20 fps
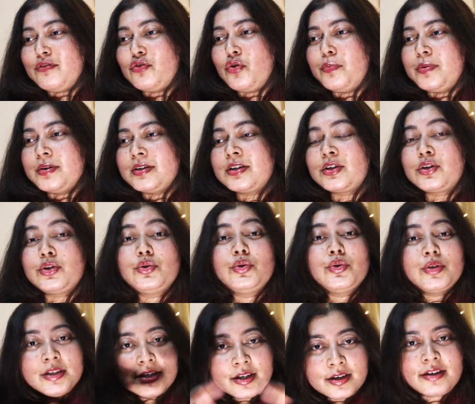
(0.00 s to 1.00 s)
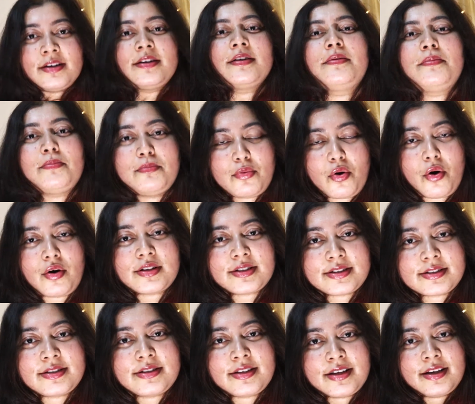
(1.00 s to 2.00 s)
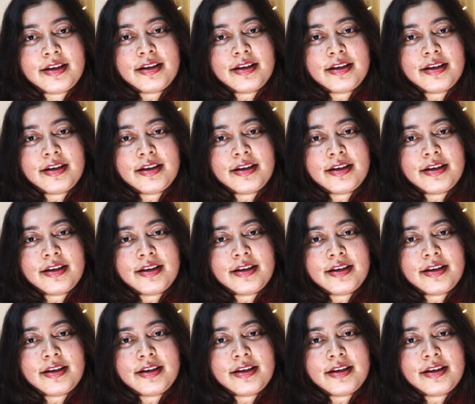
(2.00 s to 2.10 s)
opened a good box,